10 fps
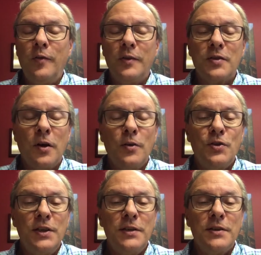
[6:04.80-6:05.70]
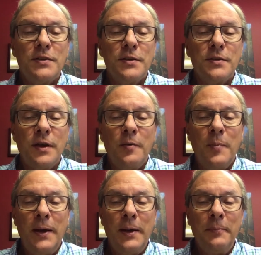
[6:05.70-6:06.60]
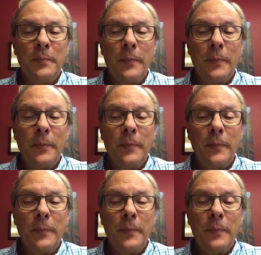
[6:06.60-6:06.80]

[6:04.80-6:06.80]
It's called Jesus, the Son of Man.